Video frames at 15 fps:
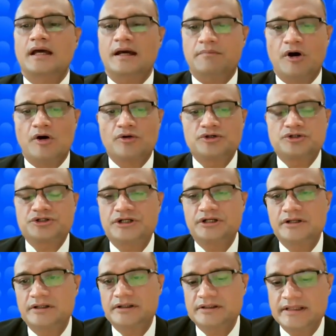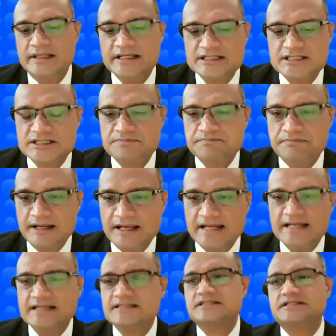About this
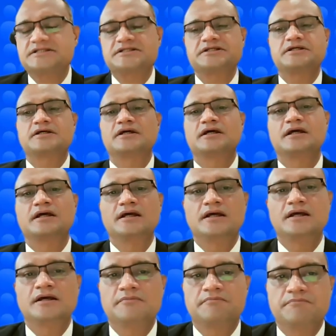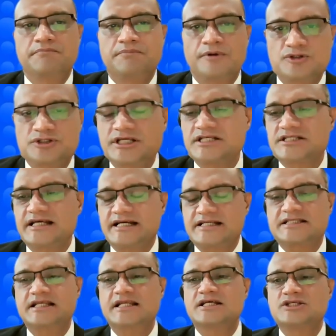playlist, process
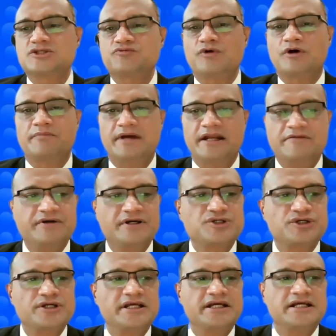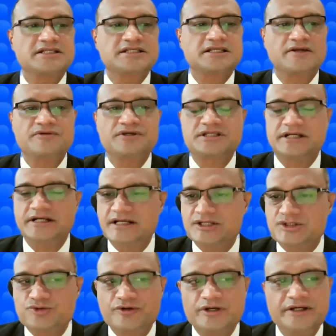excellence for manufacturing and service
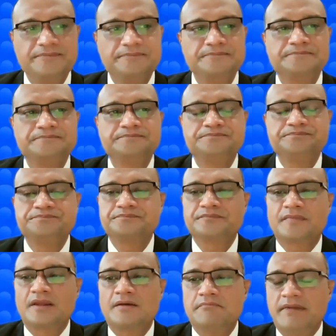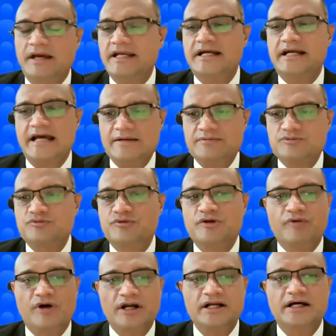industry, many a times
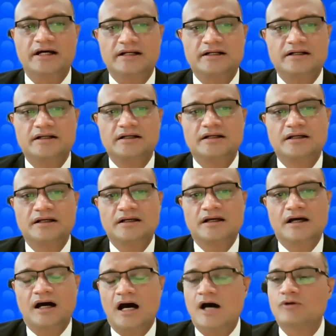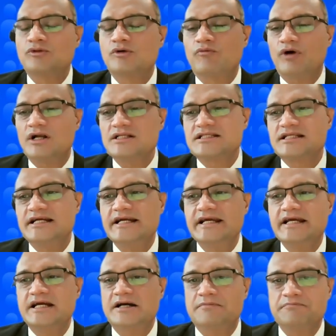we wonder how the world's
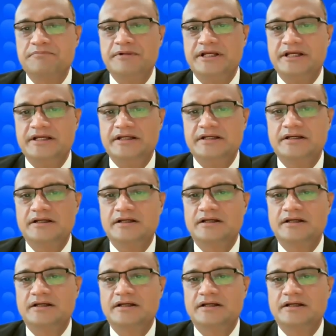leading company,